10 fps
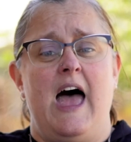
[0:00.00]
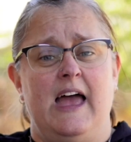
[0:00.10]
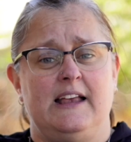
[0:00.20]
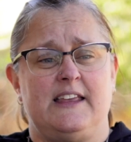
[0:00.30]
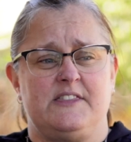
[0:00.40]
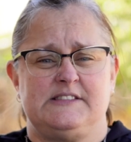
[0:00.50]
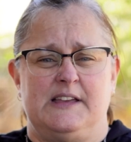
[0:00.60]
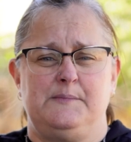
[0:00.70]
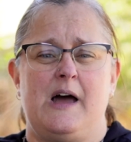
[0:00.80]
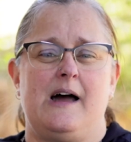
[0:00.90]
And at the
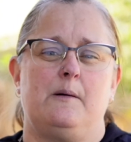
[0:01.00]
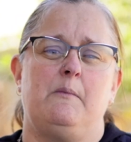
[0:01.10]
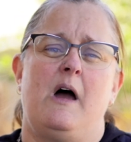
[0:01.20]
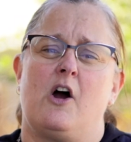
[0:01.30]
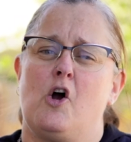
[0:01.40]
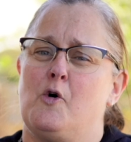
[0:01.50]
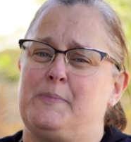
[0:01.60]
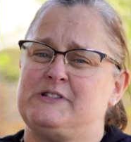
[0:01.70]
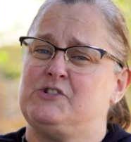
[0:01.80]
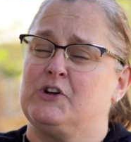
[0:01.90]
same time, our hope
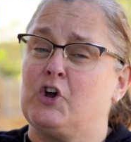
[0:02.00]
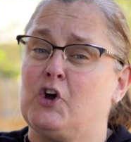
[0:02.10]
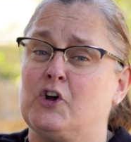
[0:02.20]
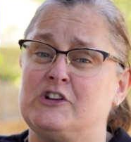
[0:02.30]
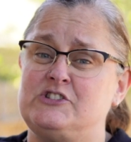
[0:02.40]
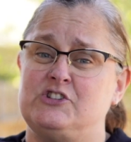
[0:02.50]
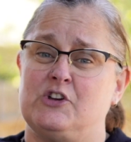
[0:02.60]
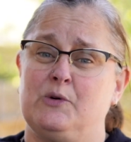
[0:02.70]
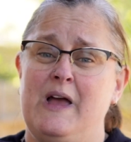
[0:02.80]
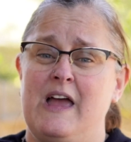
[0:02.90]
is to encourage you